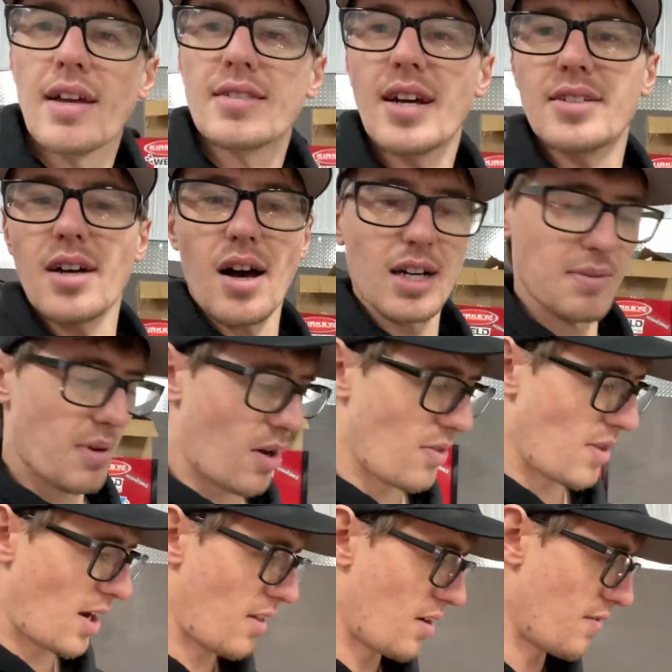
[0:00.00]
I talked about in
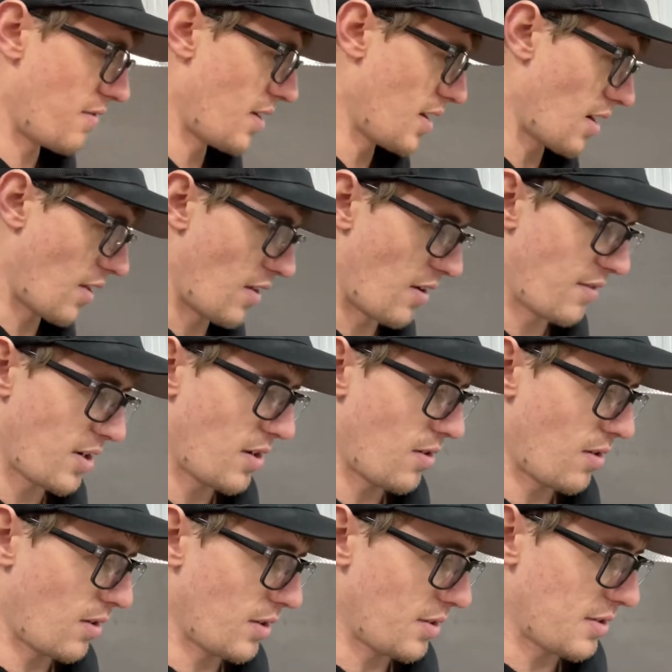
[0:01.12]
that other video, the
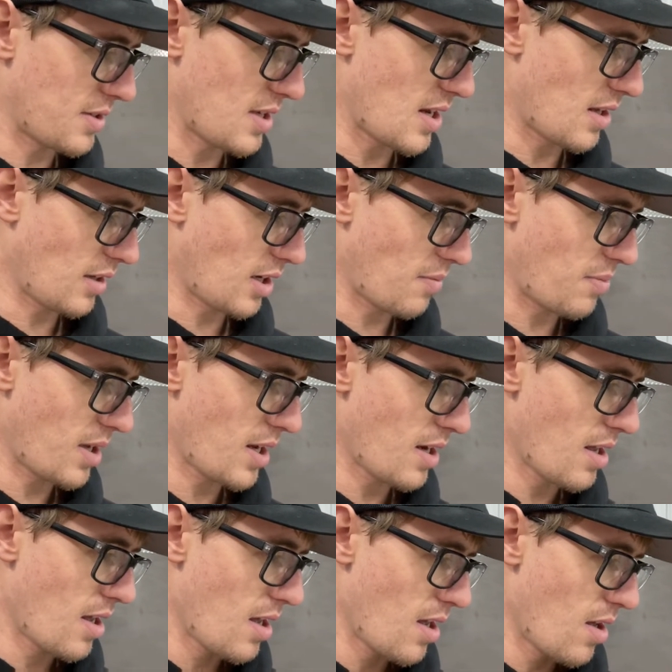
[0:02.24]
video you'll see in a little bit,
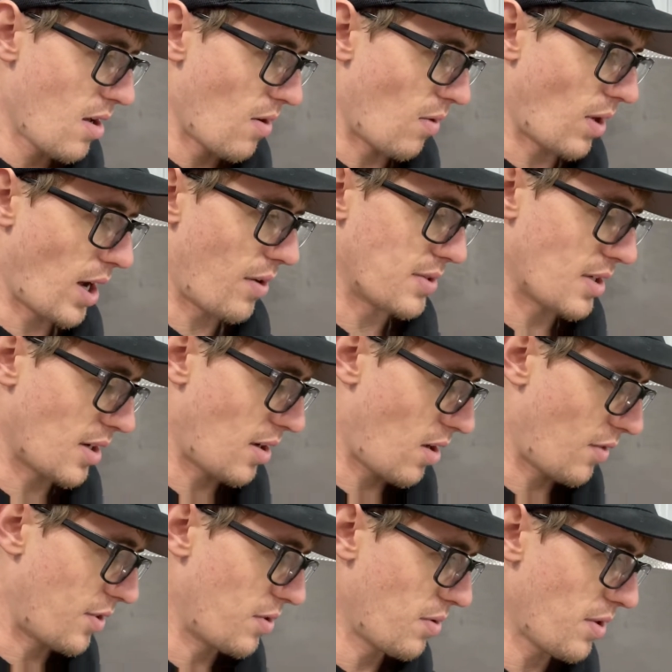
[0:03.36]
what I was gonna all
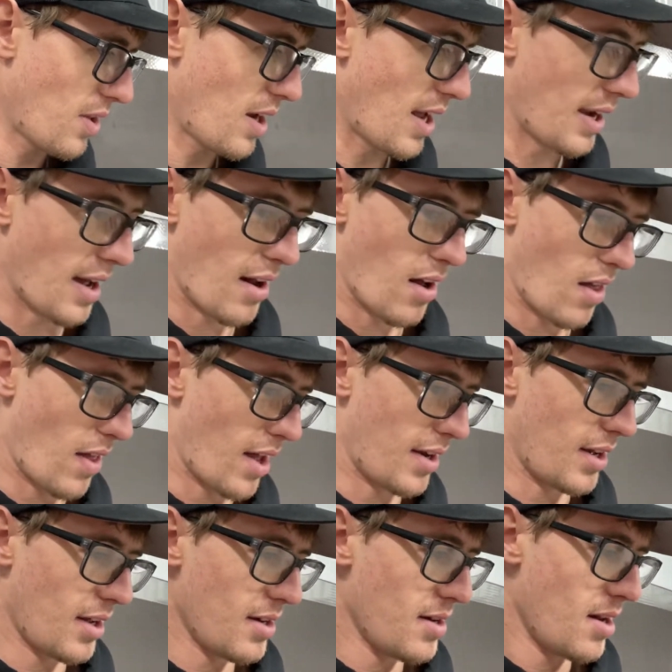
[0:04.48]
do with it, I got all that
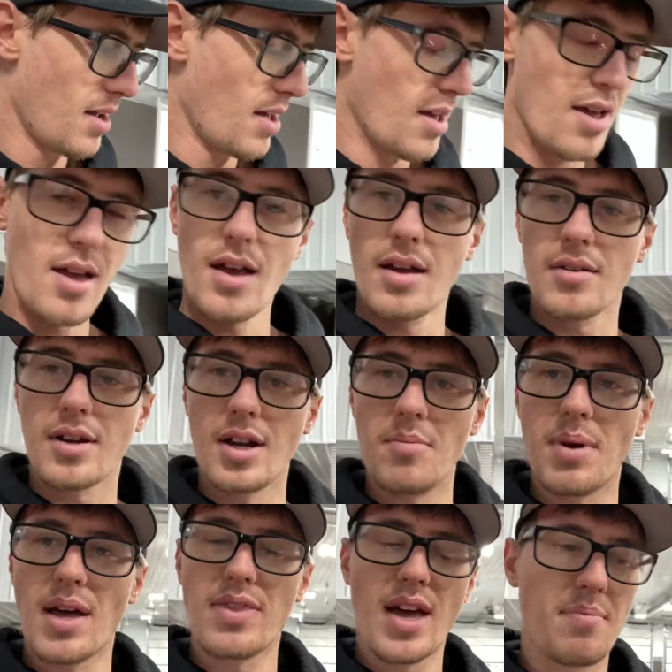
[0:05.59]
done. Gonna
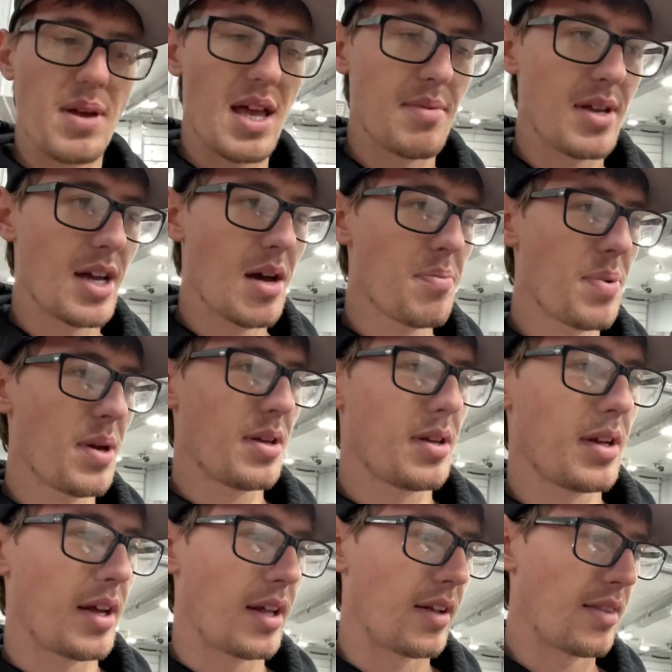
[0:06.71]
bend that baby up
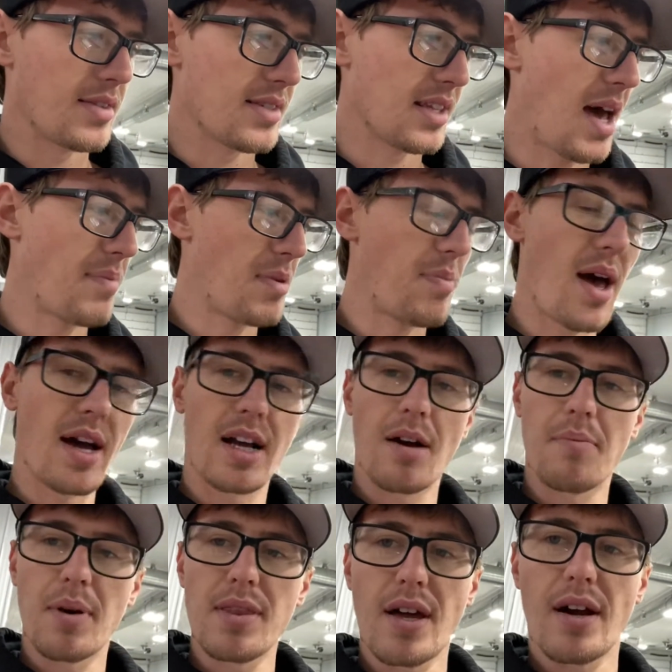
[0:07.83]
and slap it back
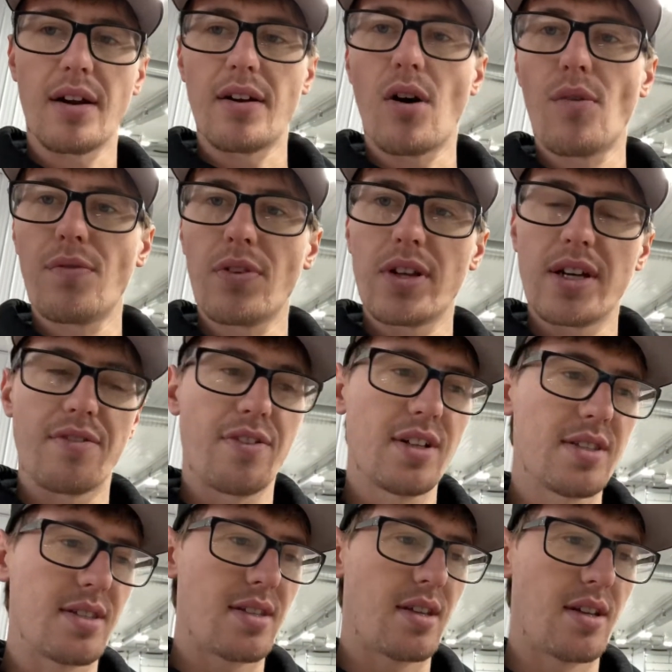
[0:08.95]
up in there, and hopefully it
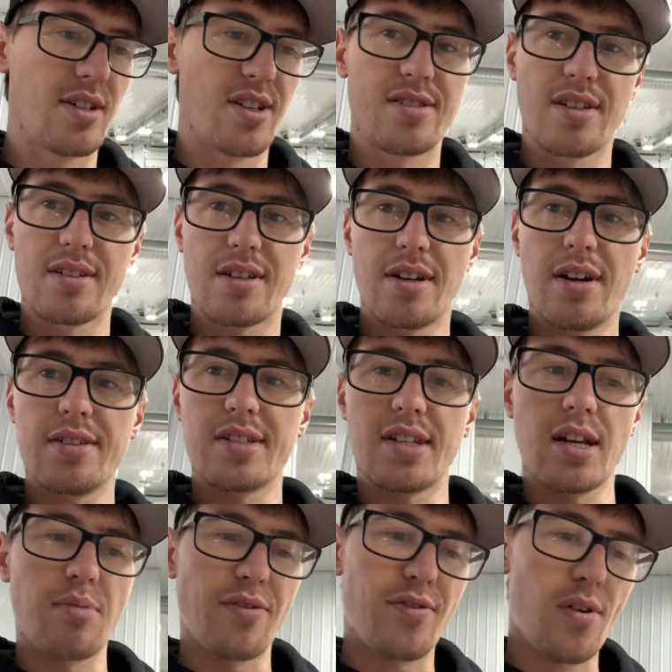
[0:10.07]
fits just as good as it
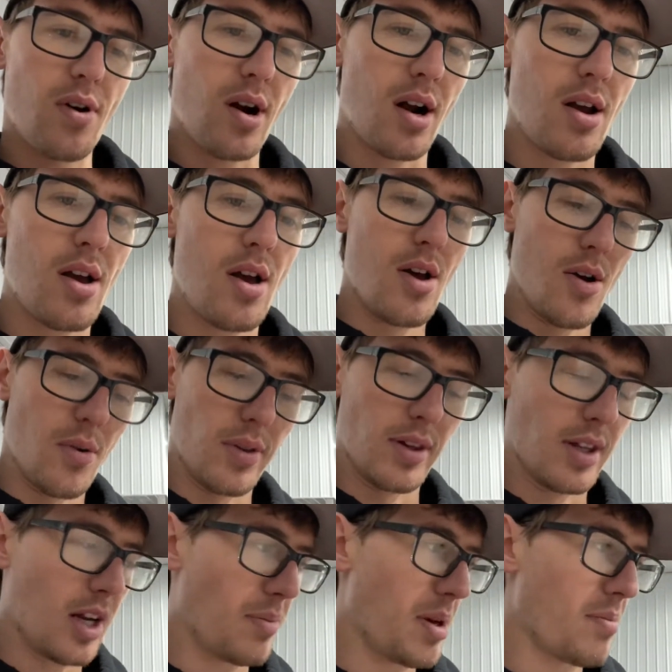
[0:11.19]
did before with a
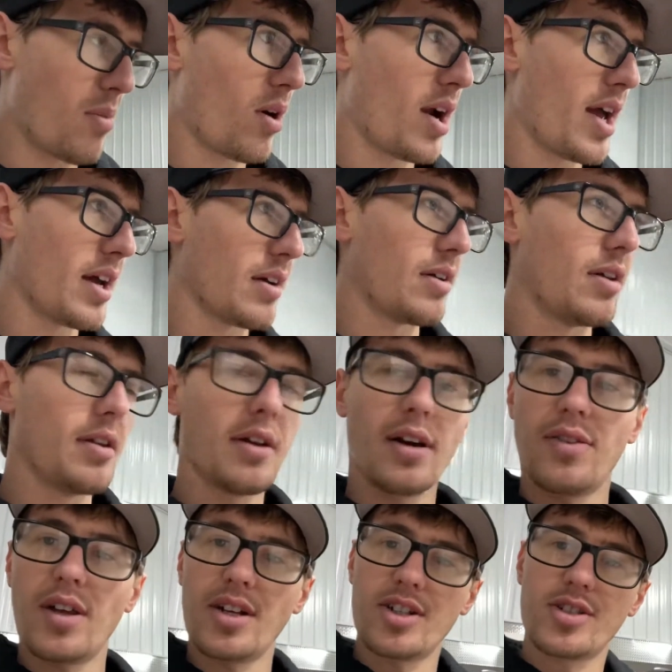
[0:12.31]
little bit more angle,
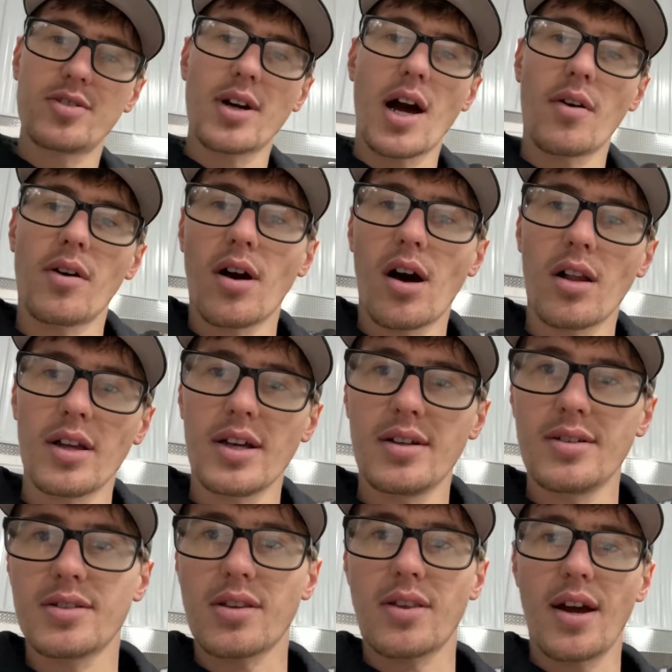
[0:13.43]
and then shroud it all in
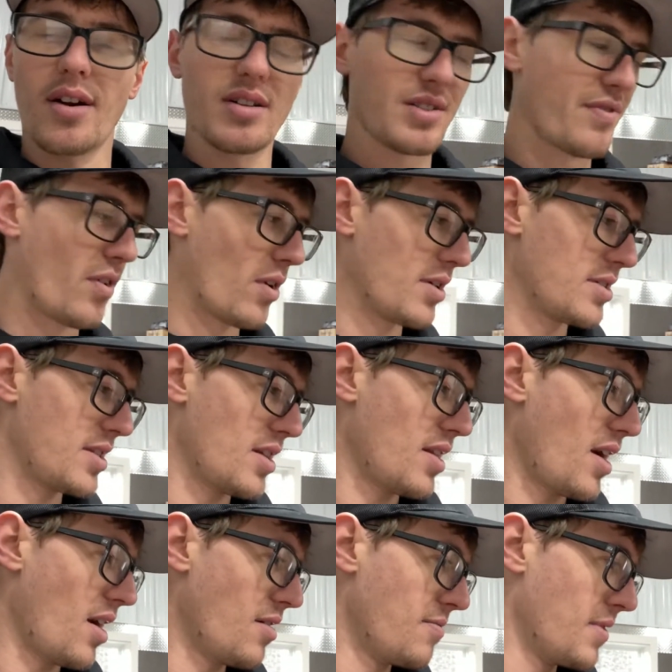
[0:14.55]
so the air is forced in there.